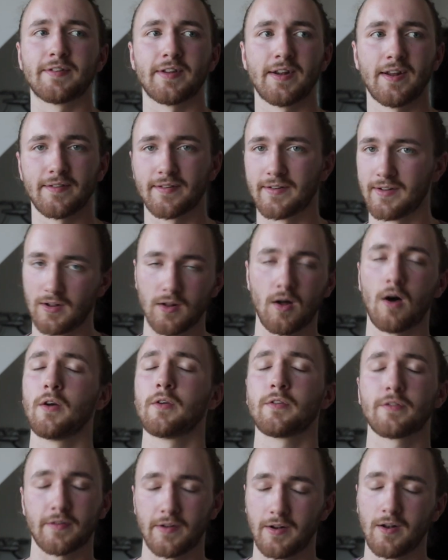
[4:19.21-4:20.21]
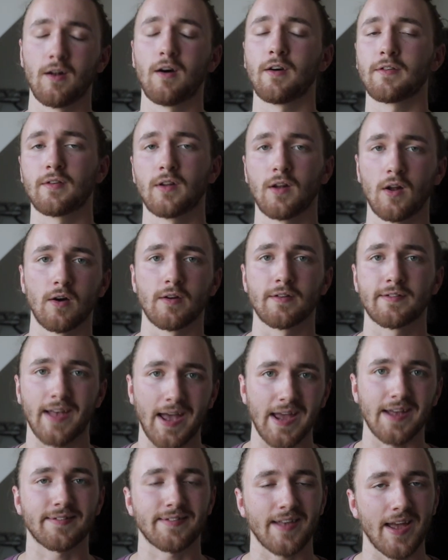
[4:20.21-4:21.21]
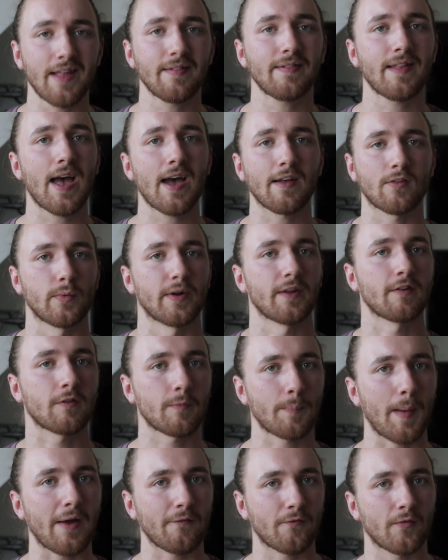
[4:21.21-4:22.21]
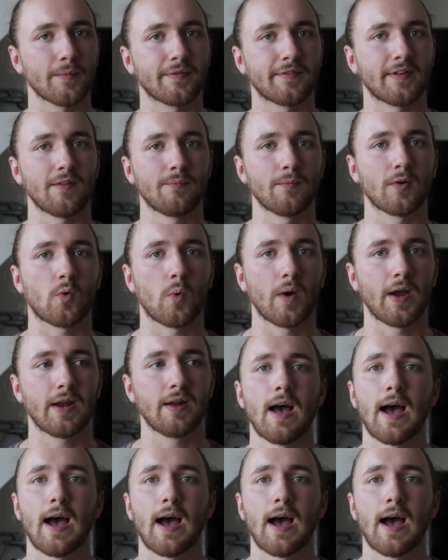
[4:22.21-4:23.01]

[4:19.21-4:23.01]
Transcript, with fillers: and there's lots and lots of long takes in there, as we'd expect from Steve McQueen.